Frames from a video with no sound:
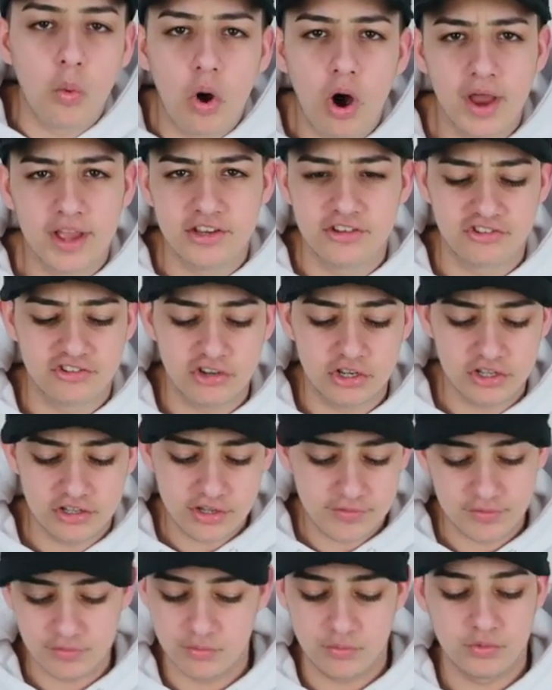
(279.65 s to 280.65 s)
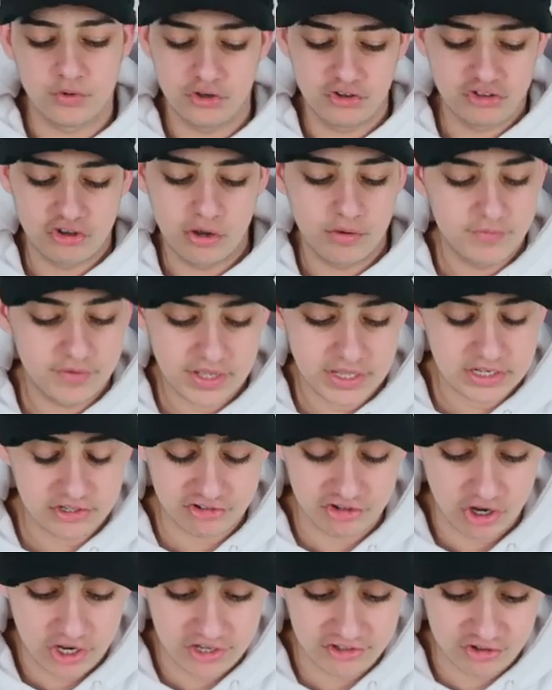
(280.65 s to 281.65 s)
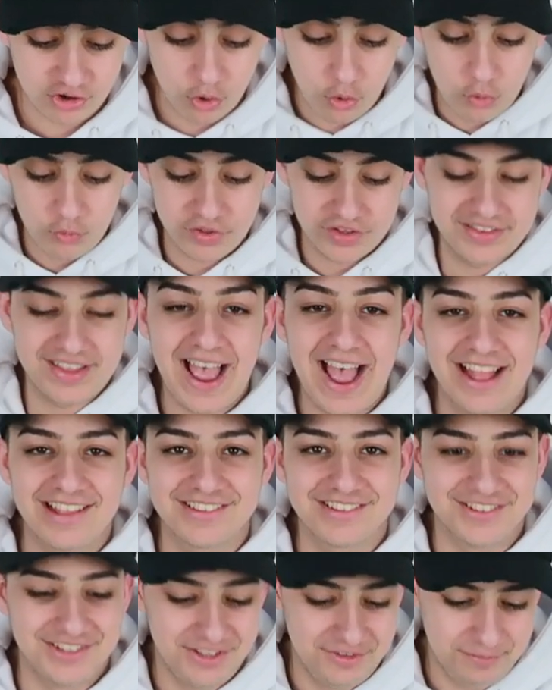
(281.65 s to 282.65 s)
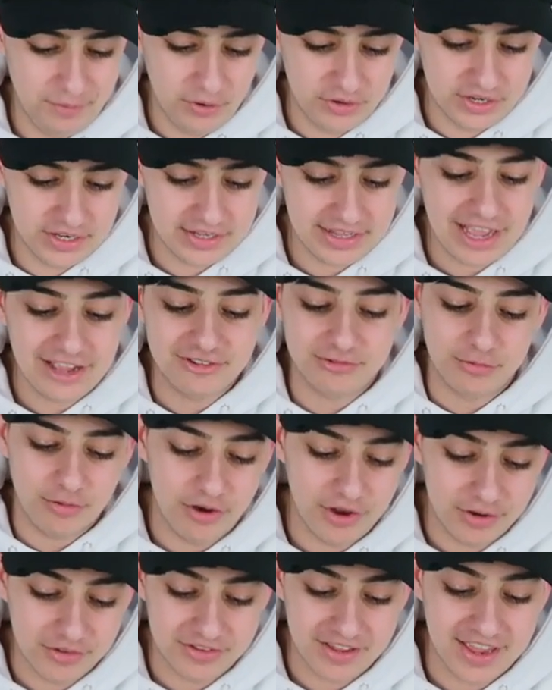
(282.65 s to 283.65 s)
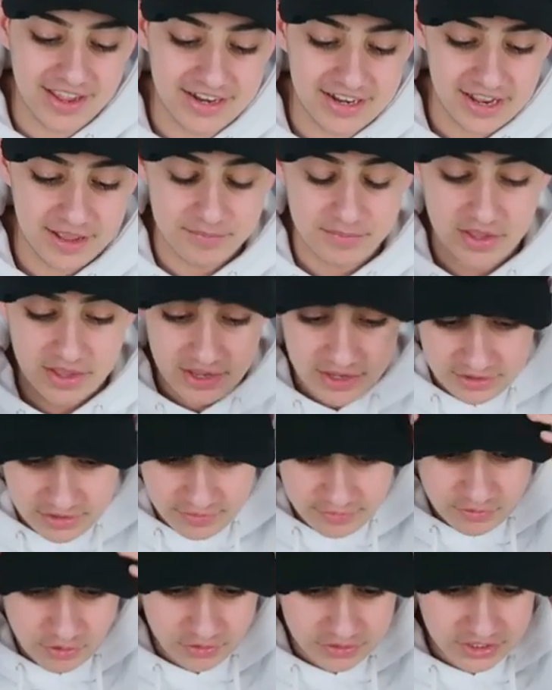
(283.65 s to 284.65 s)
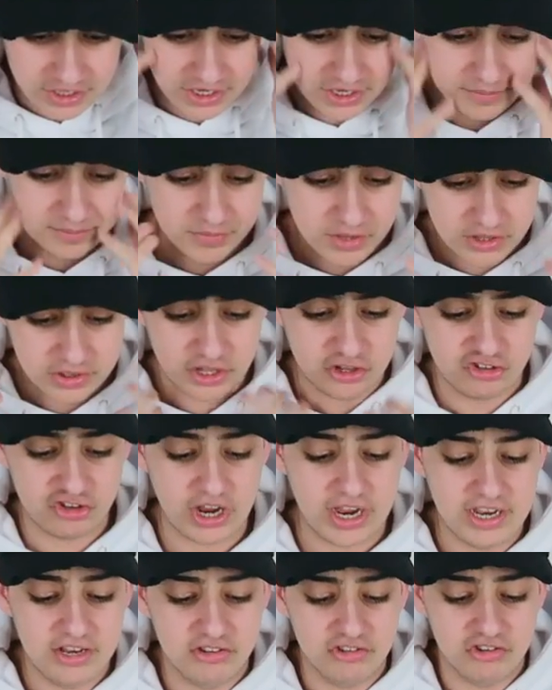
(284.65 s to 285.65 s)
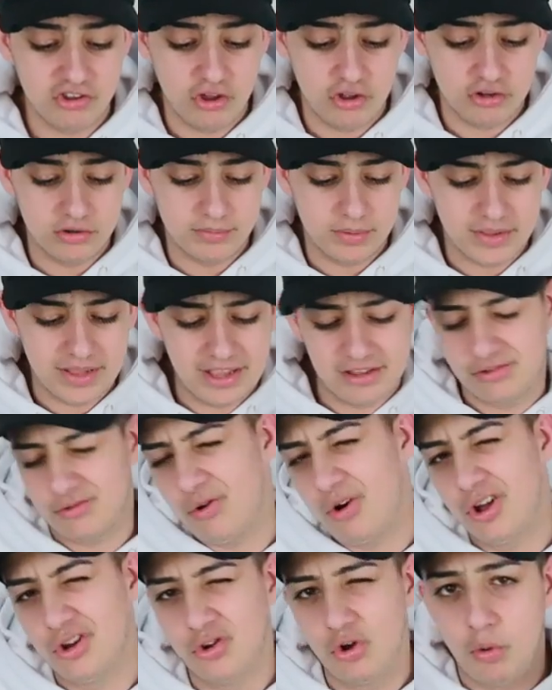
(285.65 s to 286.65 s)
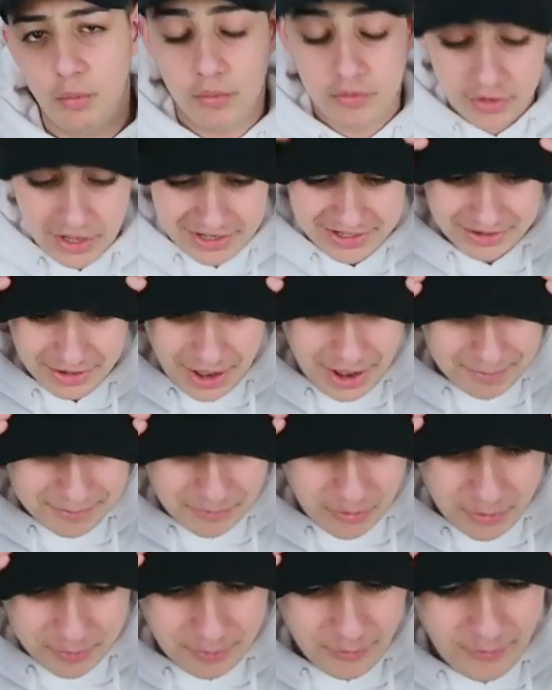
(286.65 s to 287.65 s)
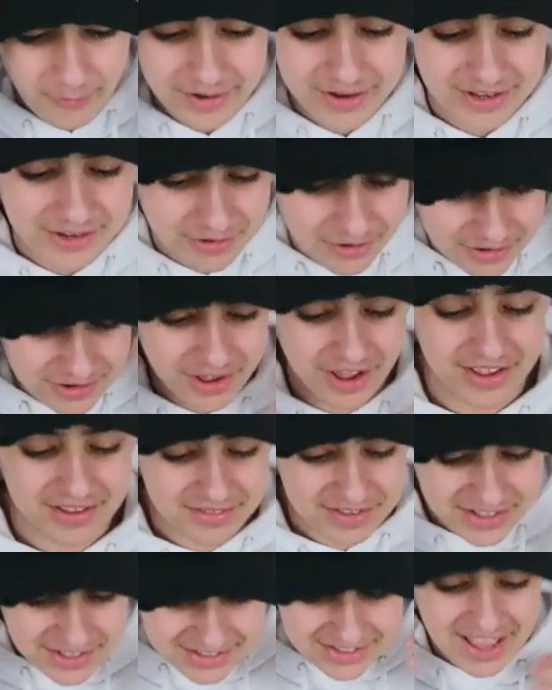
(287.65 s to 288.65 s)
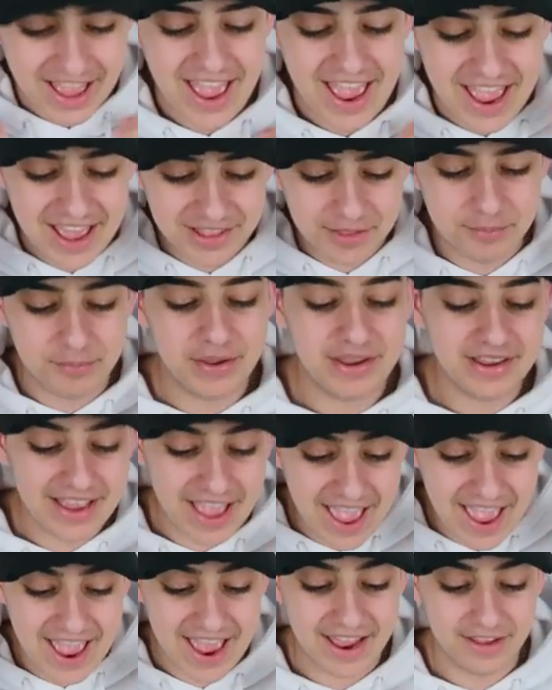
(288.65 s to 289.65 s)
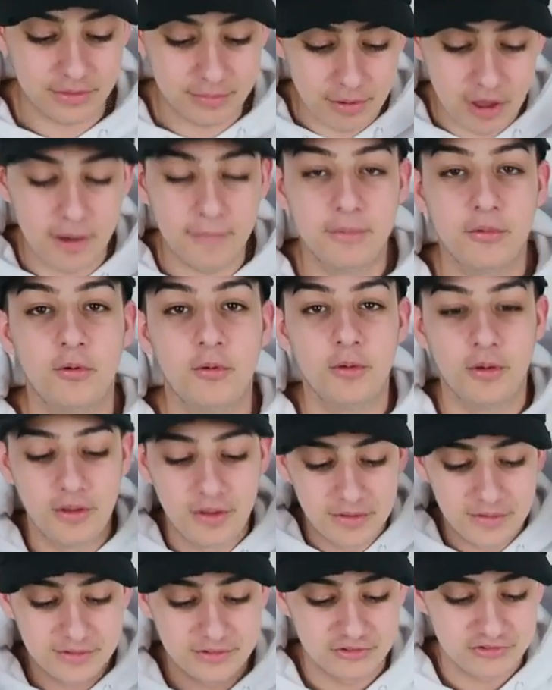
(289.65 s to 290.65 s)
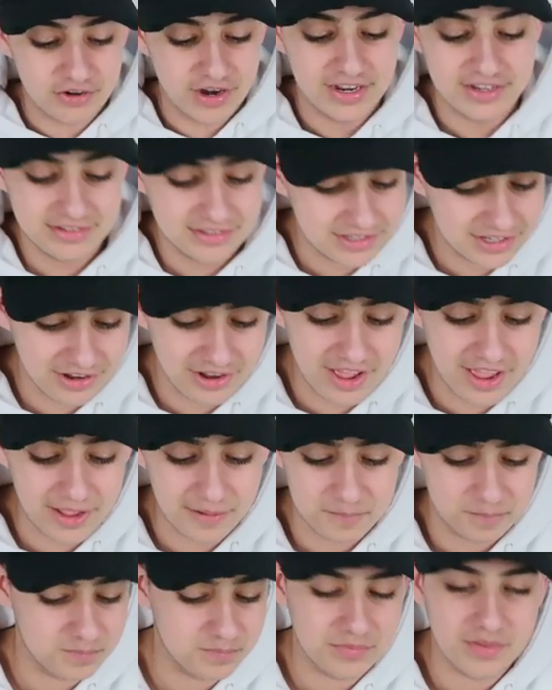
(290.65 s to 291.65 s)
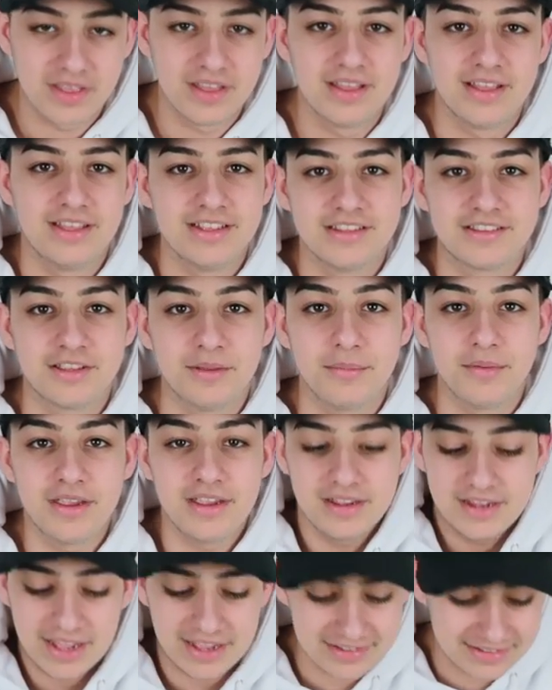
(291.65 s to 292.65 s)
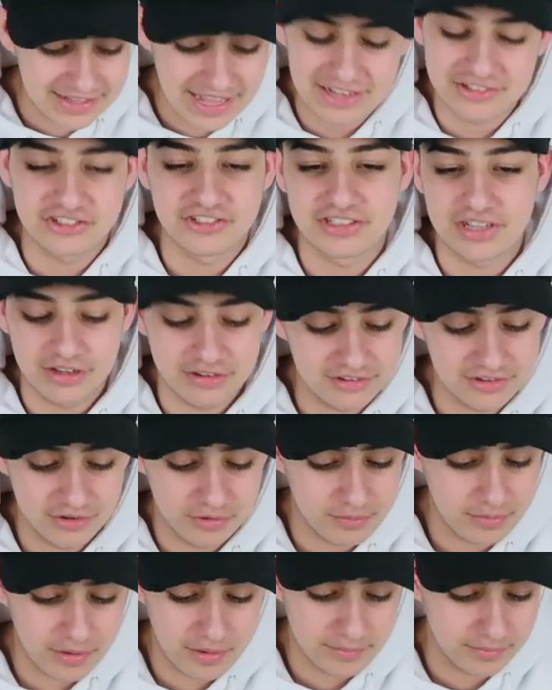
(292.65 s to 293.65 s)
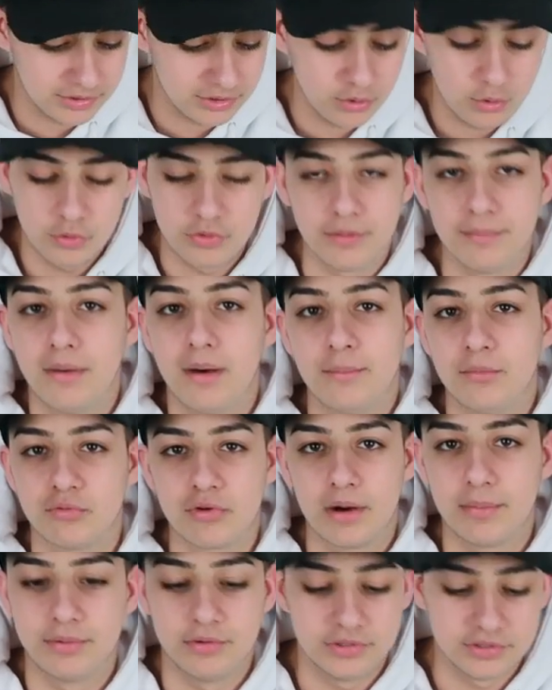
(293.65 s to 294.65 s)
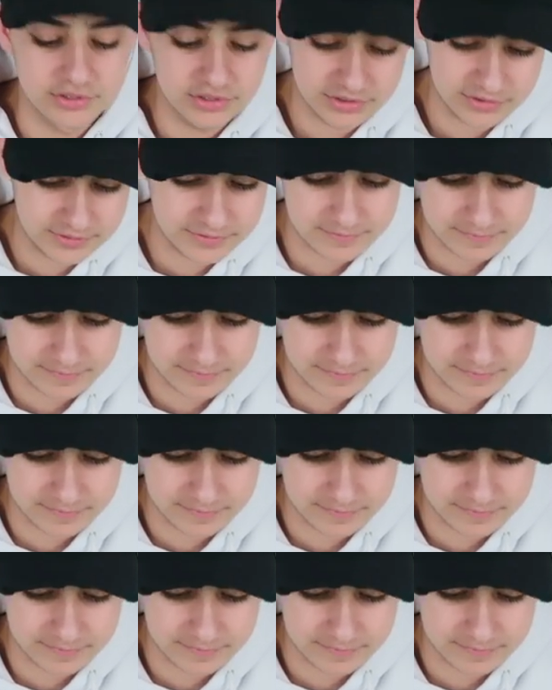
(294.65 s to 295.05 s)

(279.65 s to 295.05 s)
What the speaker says: Hawaiian shirt, there's nothing wrong with the shirt, forget the shirt, he's got all the tats on his body, that's why I'm getting it. You've got the chains on, but that's quite normal, and more importantly, you've got like the hair, the pink hair, the purple dreads are like, to me, that just shouts Lil Pump and all the mumble rappers.